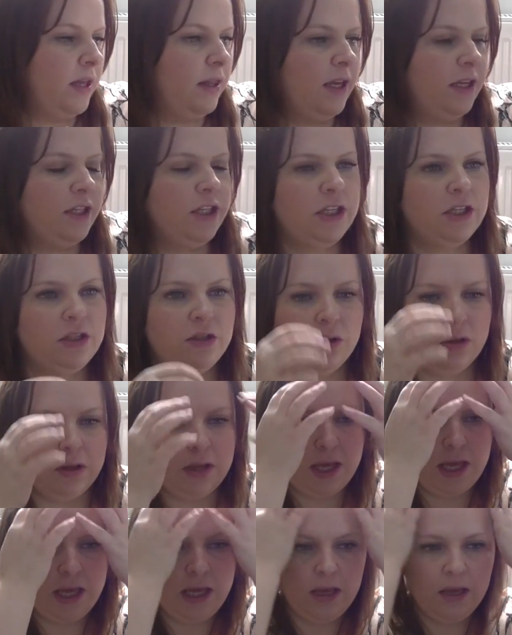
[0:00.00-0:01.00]
and they're just on
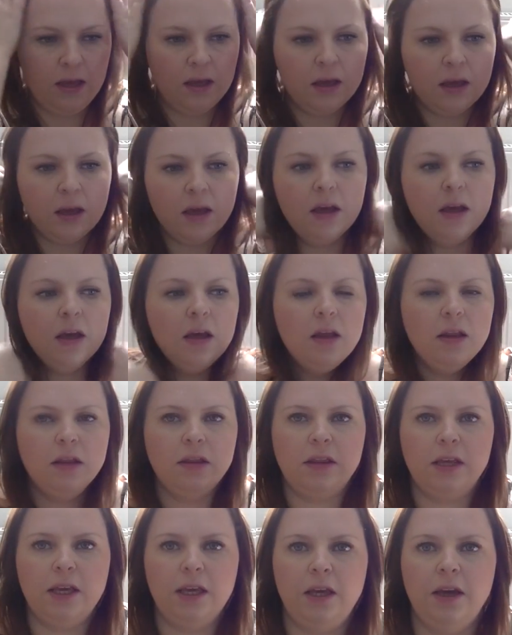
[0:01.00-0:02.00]
the
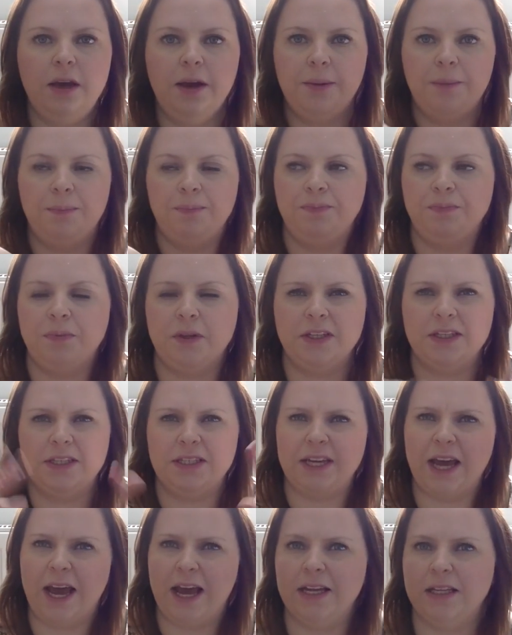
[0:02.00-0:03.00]

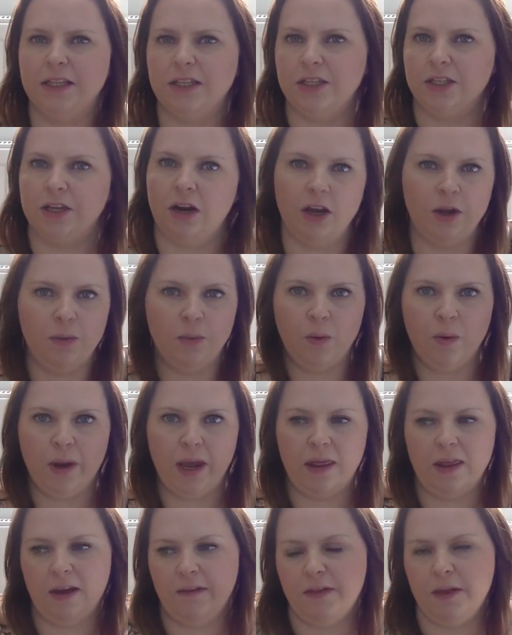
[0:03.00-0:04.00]
stands. It's like you walk
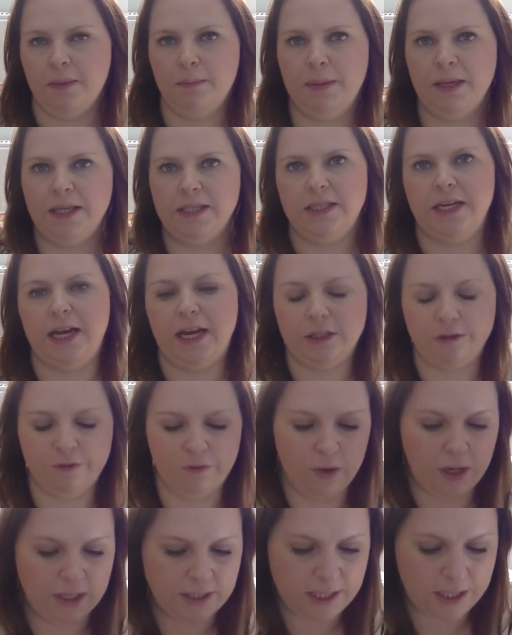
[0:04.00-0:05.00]
in, they have them big stands of
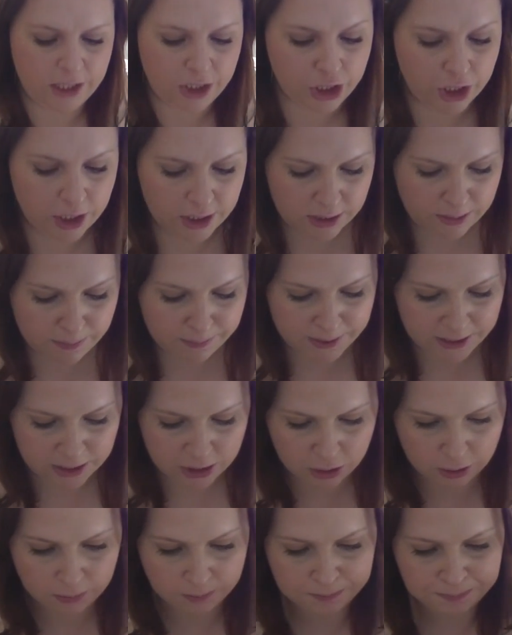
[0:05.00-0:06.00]
all like t-shirts and
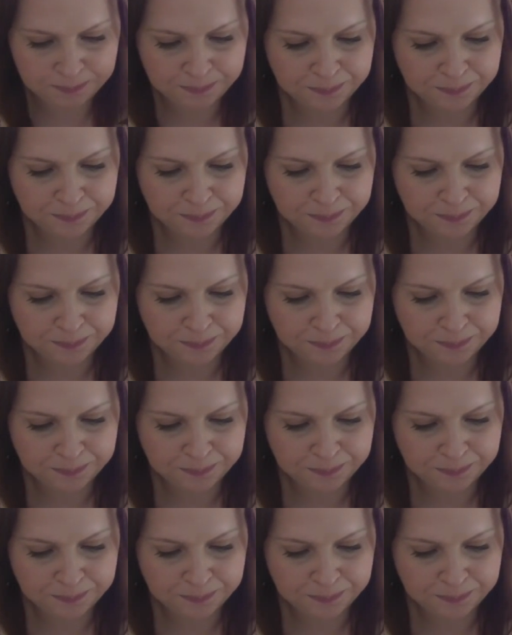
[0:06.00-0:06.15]
bits on.